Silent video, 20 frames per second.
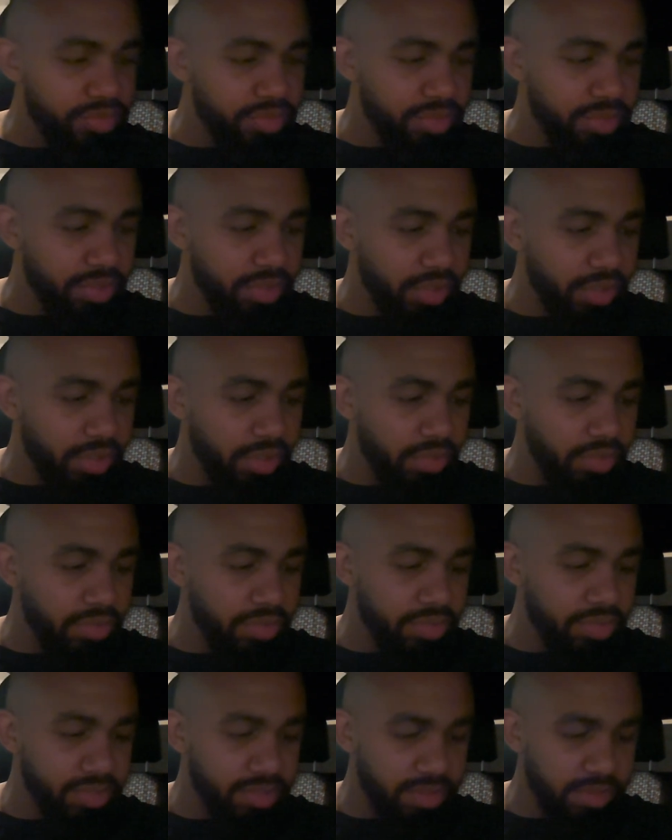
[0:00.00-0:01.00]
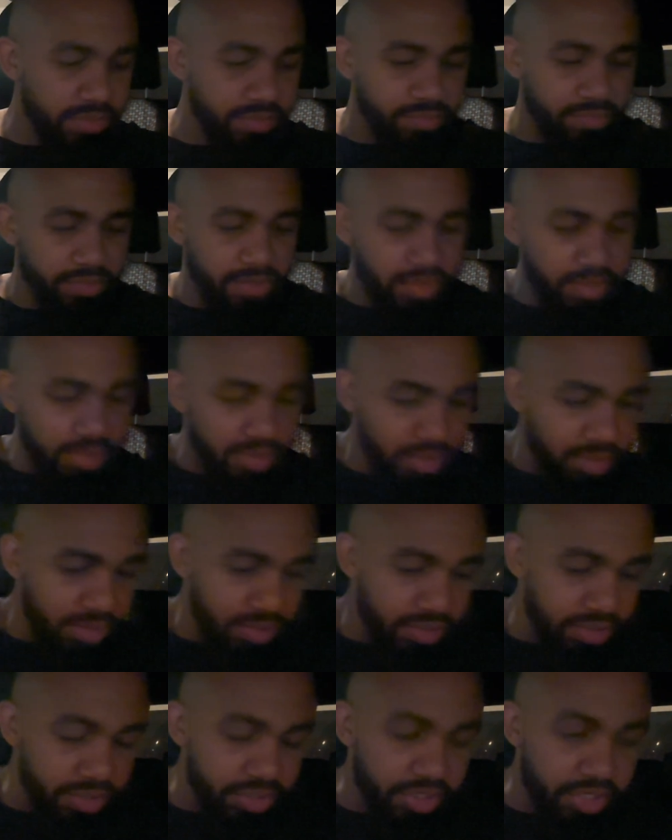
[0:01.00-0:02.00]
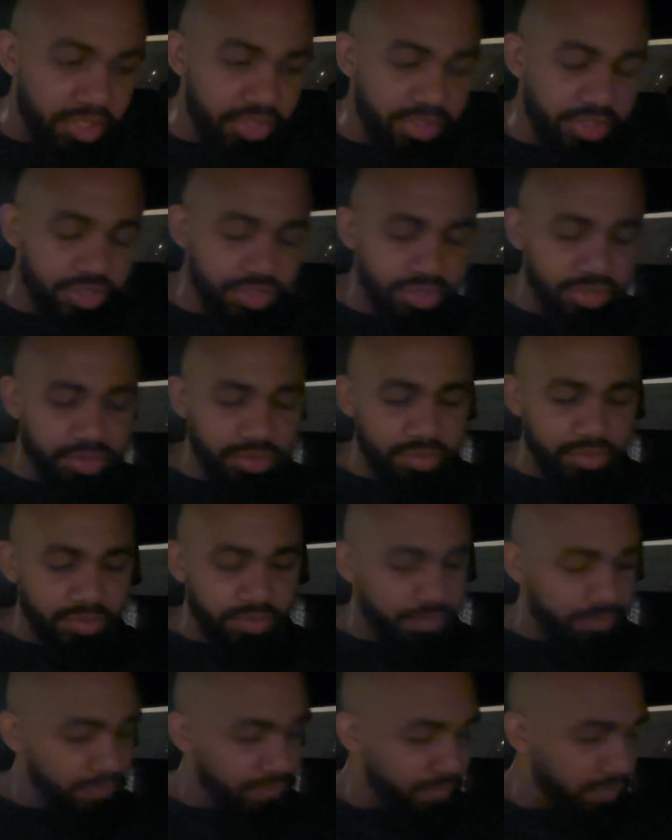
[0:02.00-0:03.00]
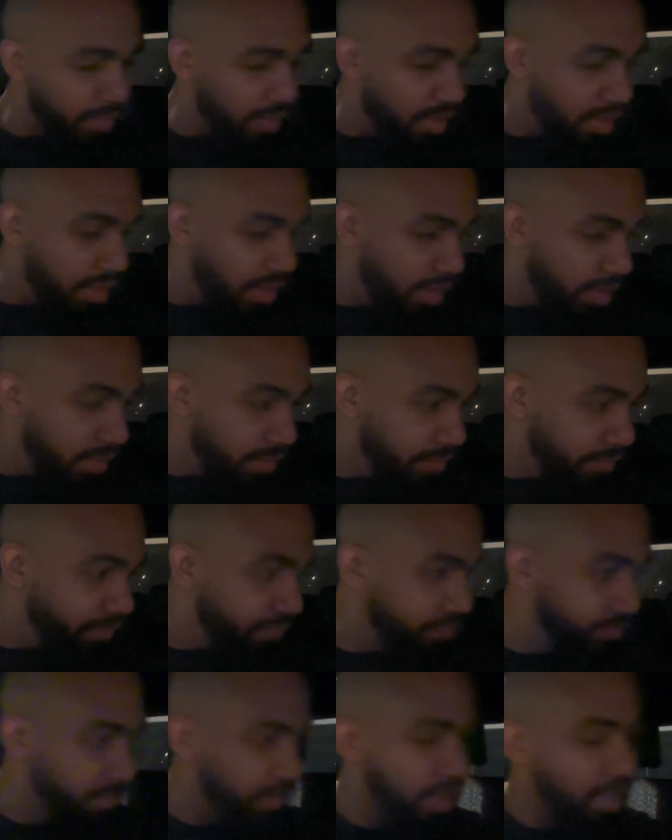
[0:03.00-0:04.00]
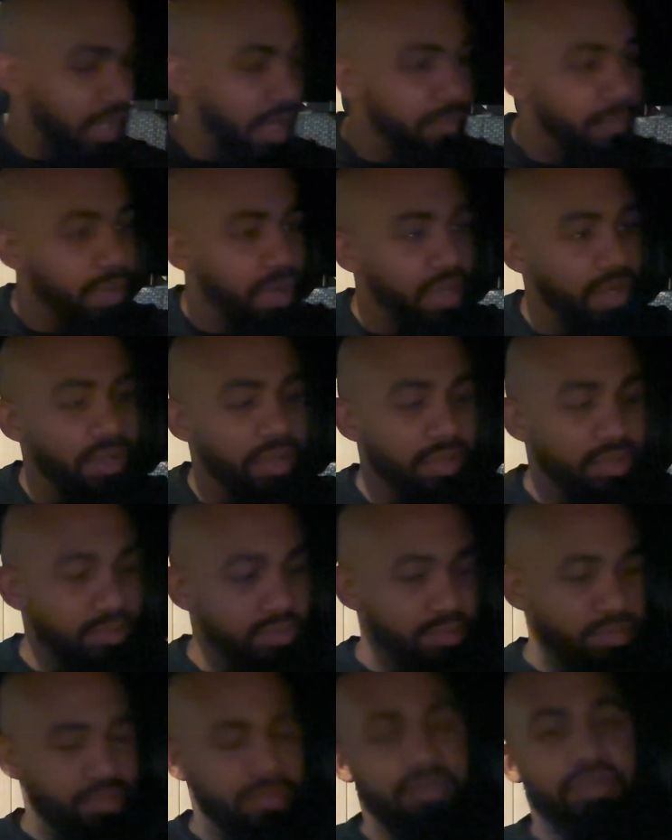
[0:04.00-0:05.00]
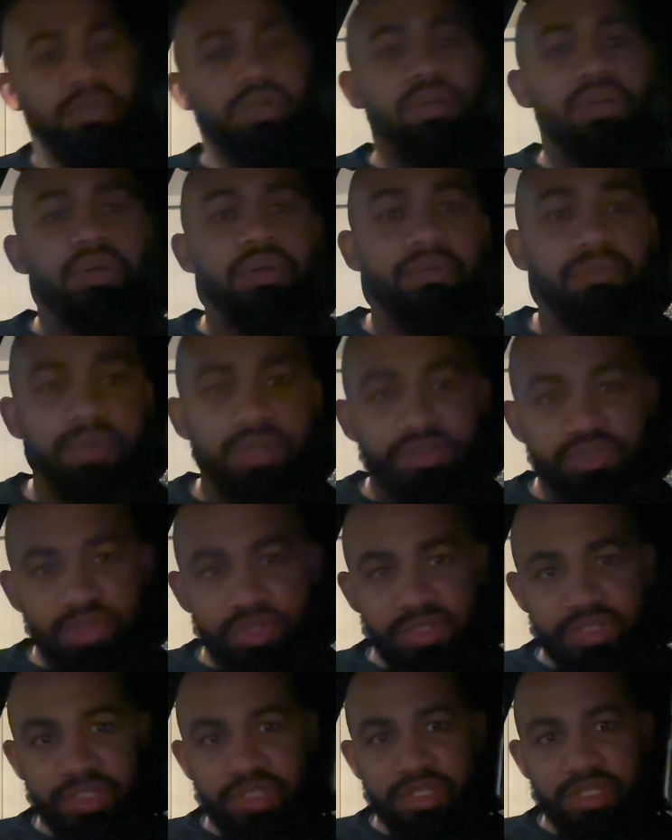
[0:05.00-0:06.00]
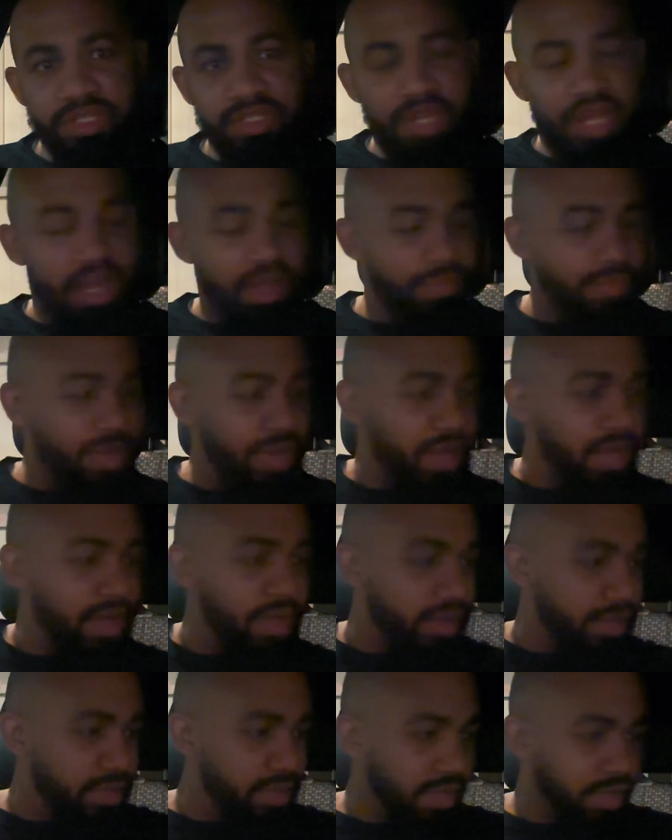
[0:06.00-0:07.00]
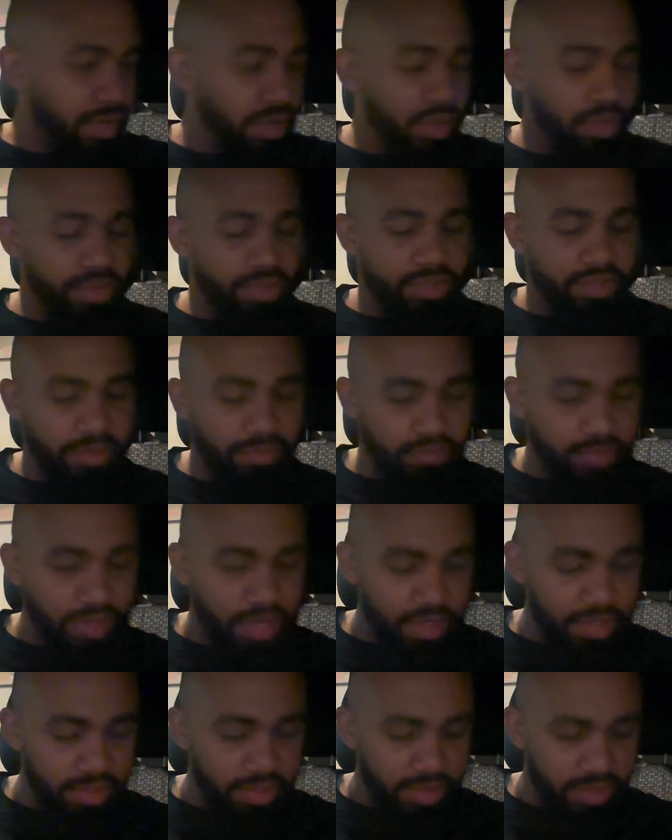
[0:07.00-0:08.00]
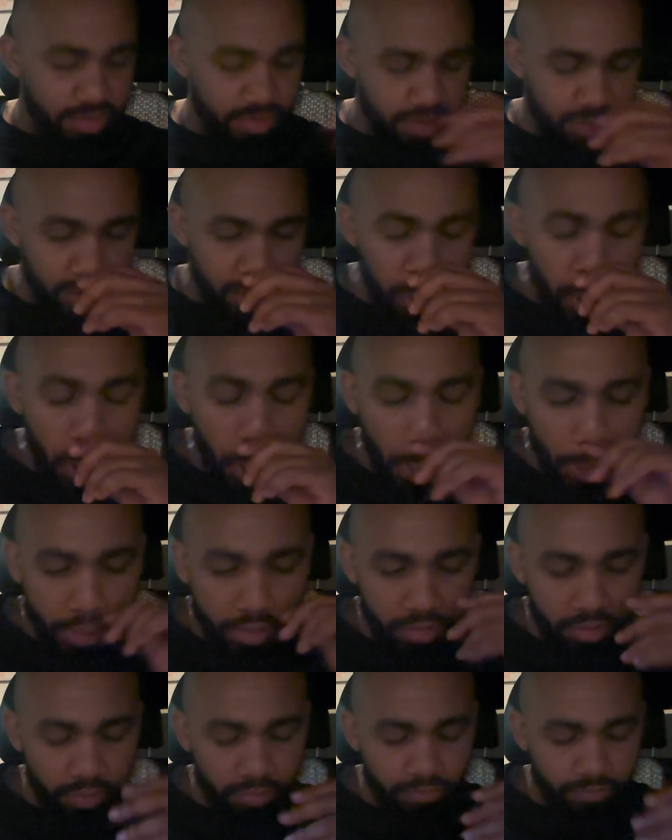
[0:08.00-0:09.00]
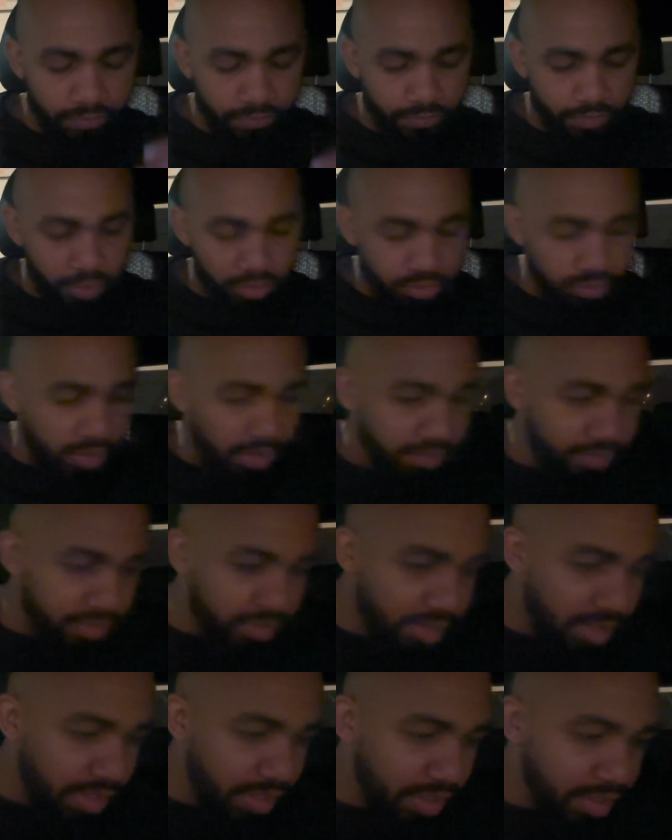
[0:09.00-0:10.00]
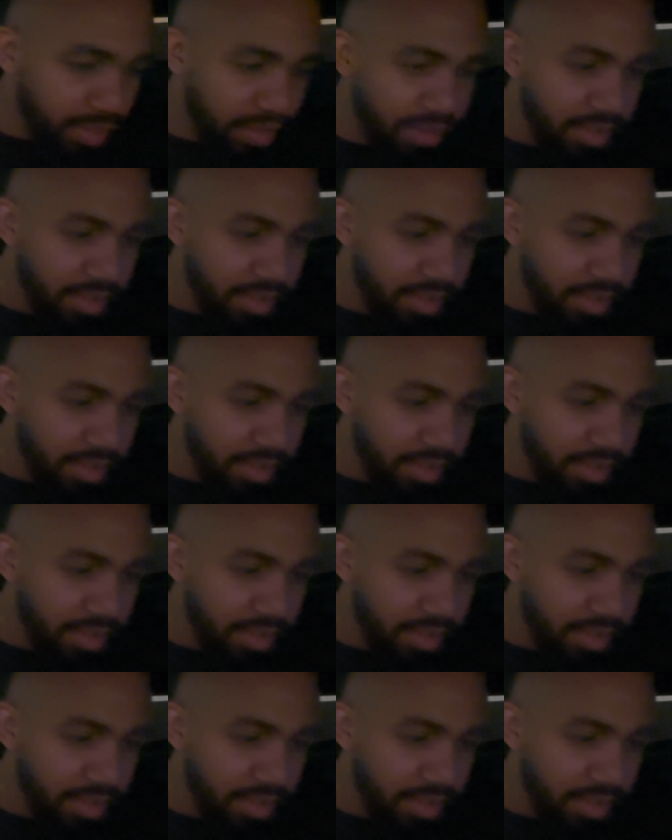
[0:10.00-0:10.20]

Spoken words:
and clothes and stuff to change into. I got my trusty dusty iPad and like all the stuff that I need to, go throughout the day.